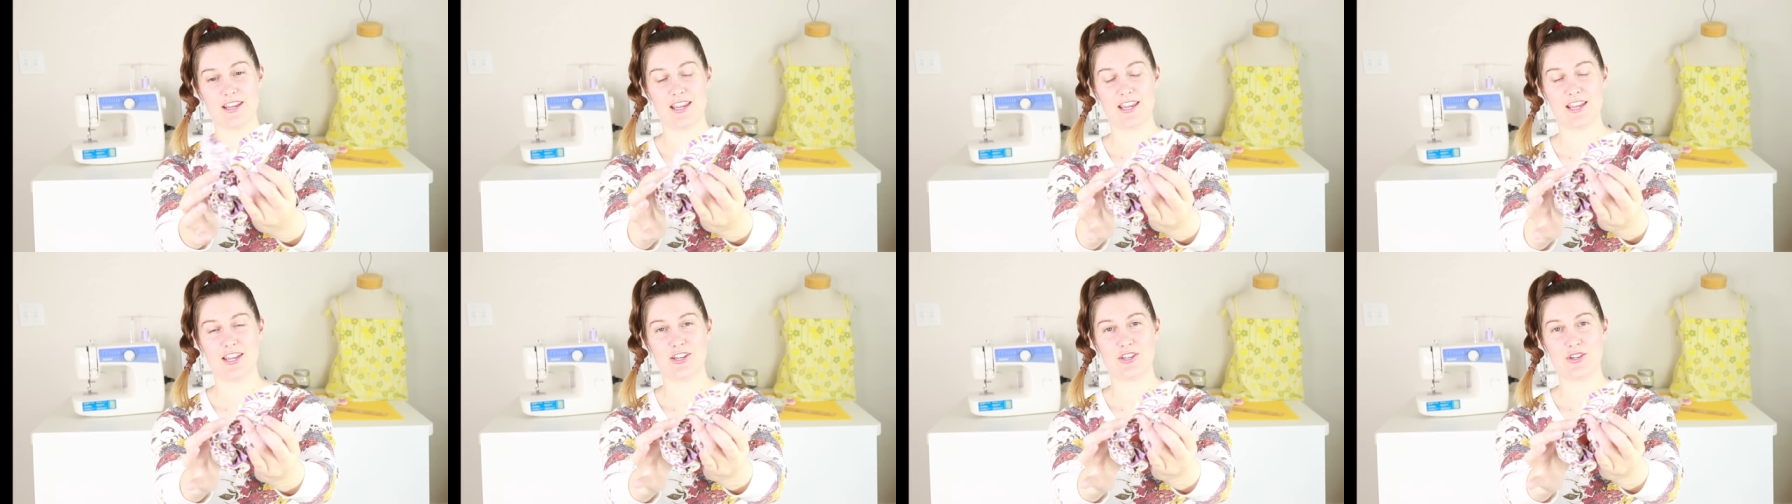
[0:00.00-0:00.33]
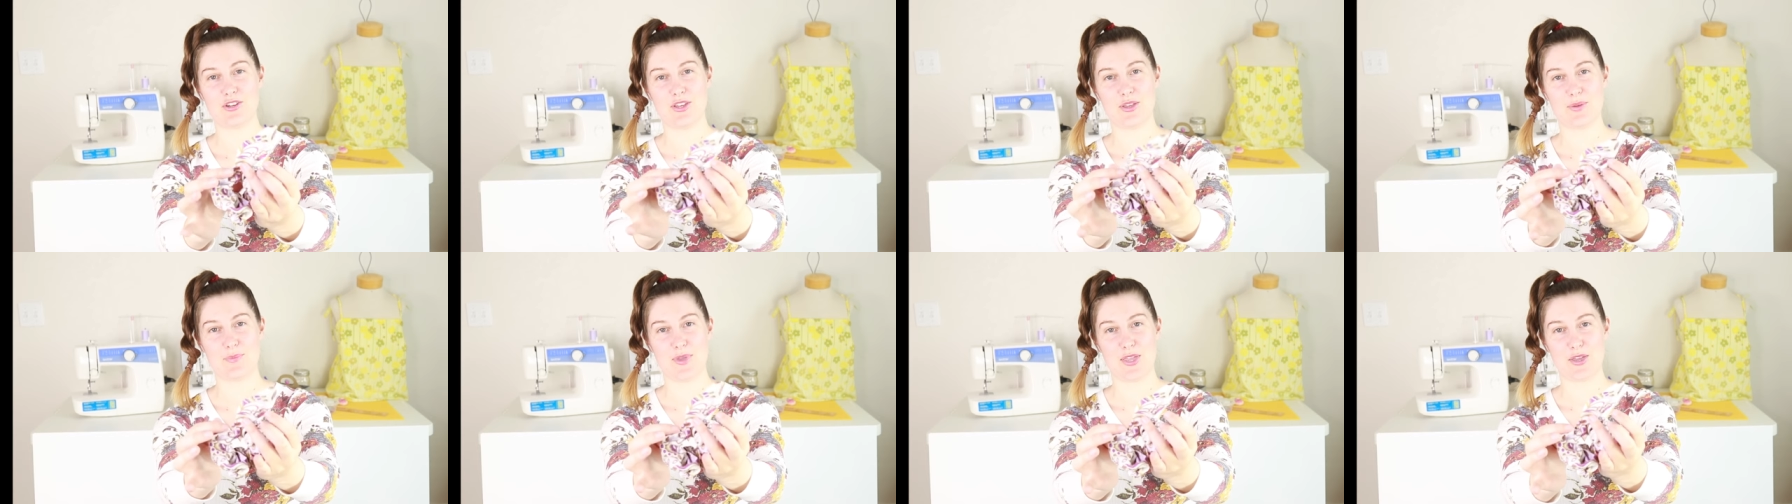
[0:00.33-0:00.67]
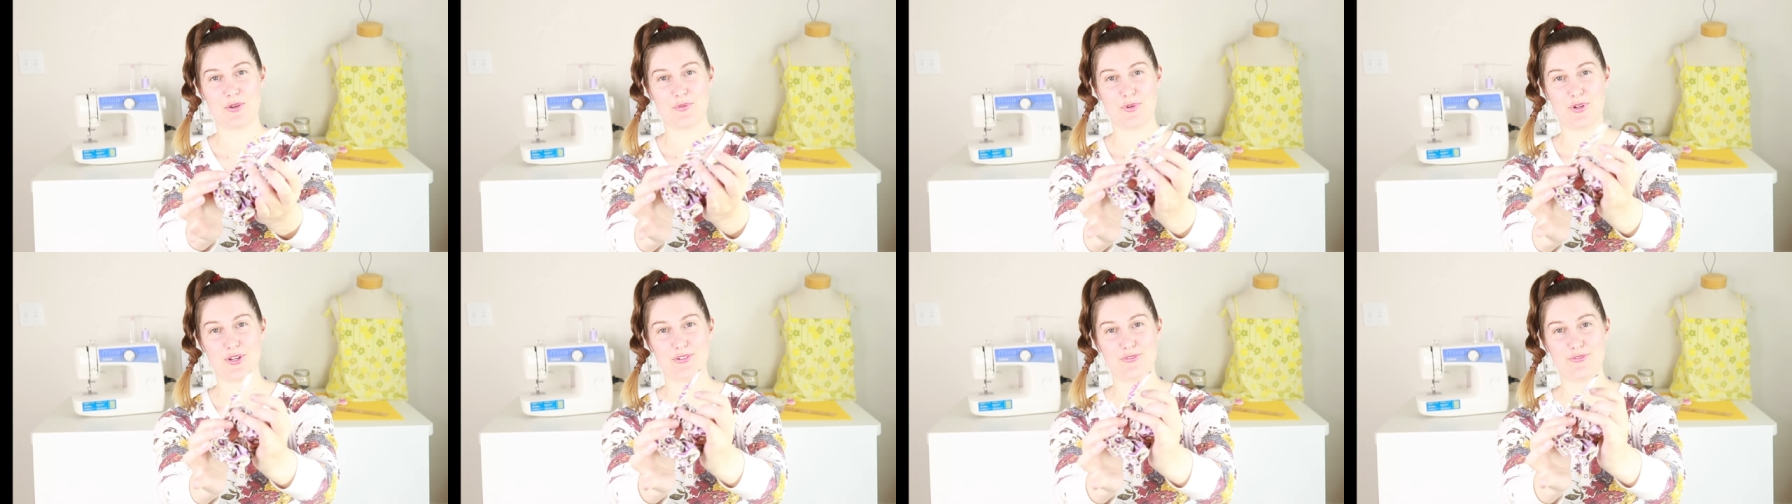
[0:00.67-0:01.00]
and you can
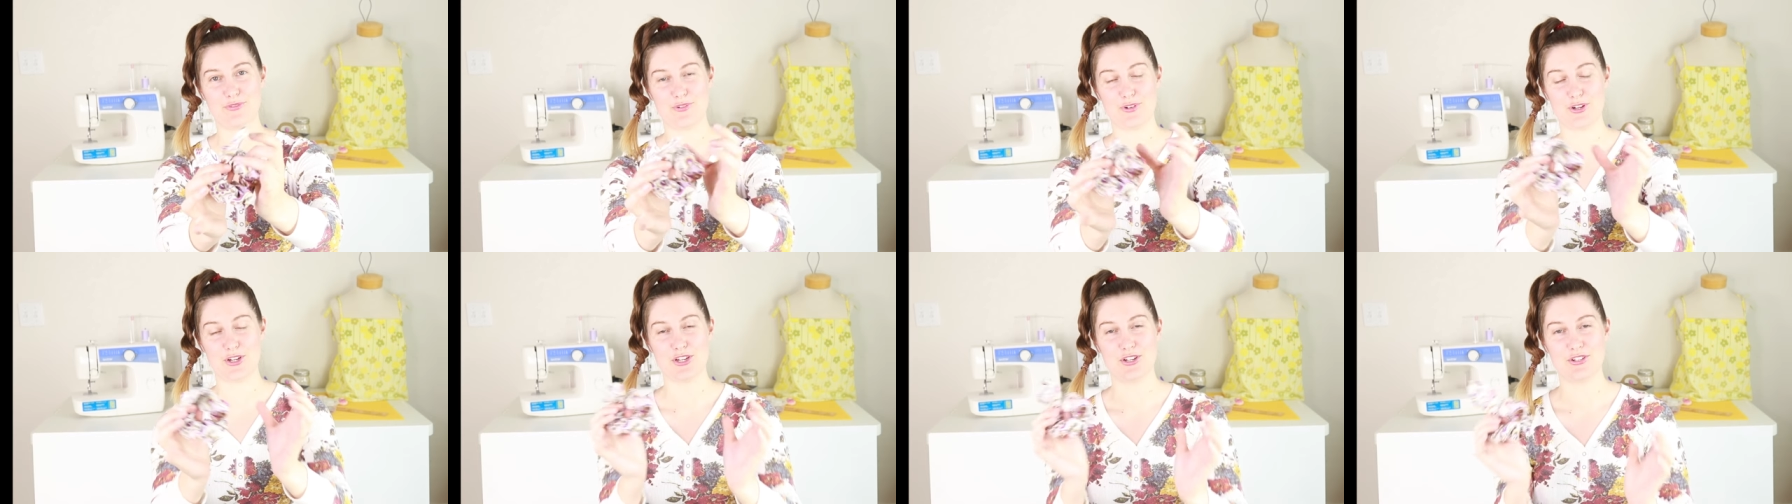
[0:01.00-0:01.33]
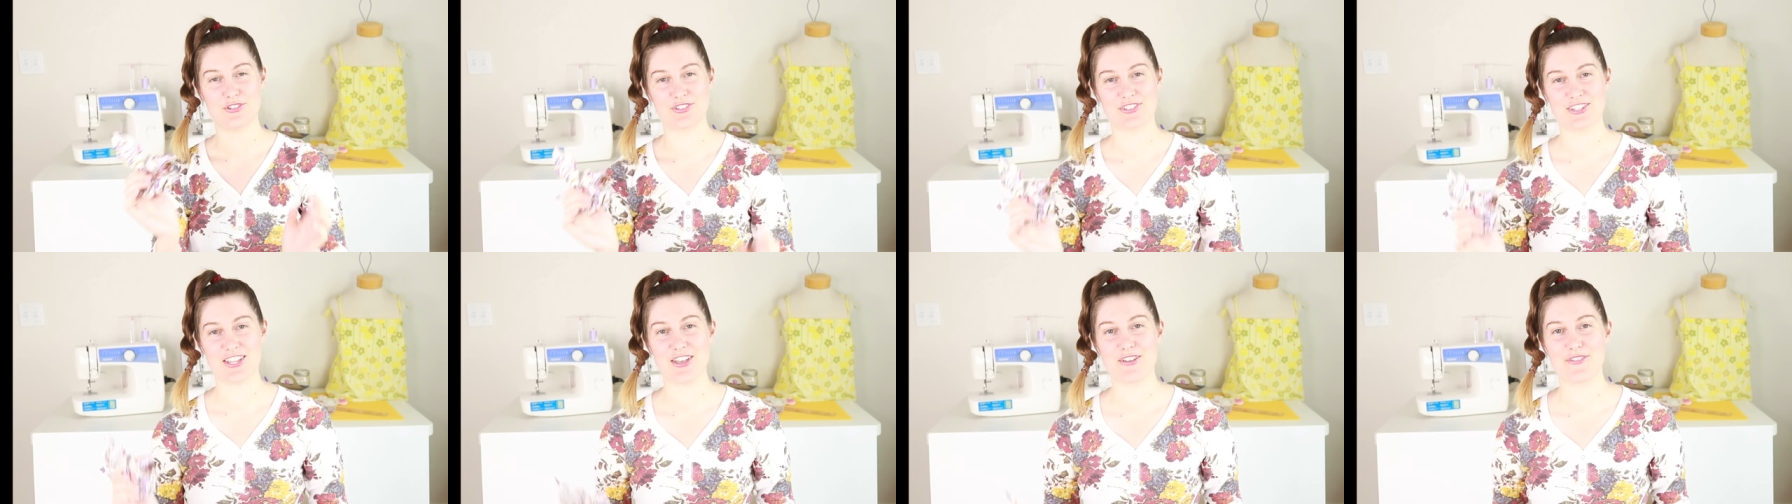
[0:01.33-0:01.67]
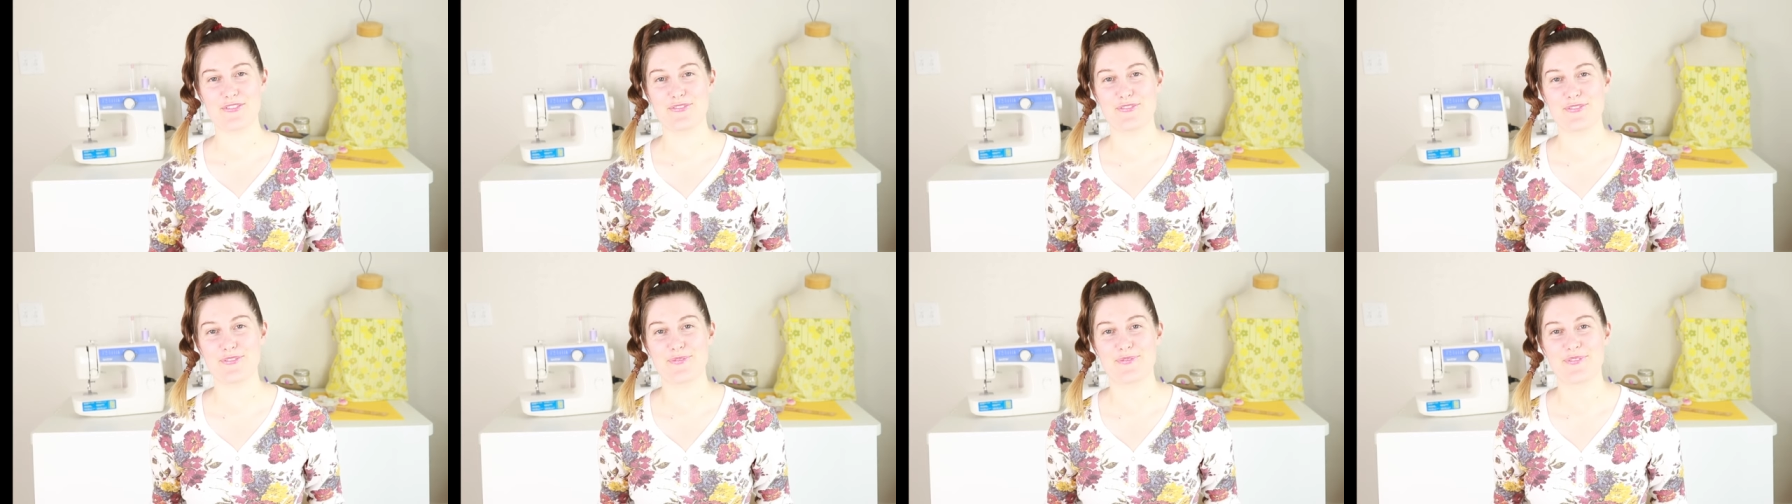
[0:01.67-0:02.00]
make one for
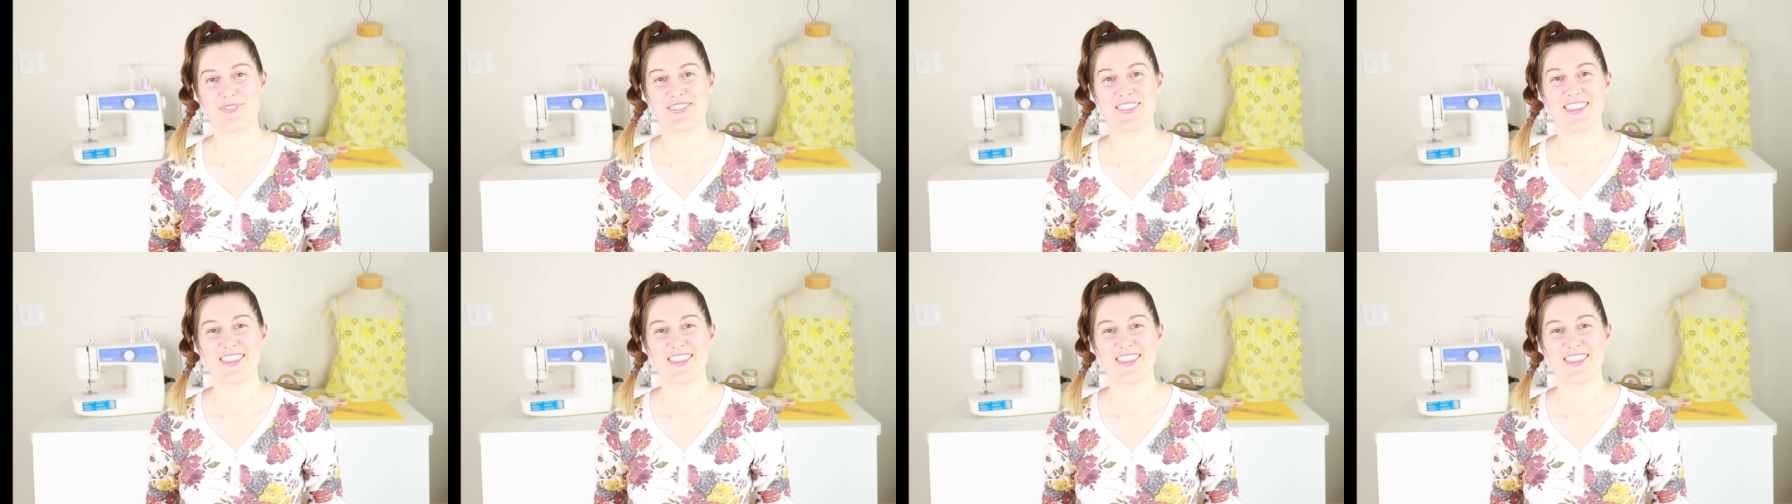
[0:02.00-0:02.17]
yourself.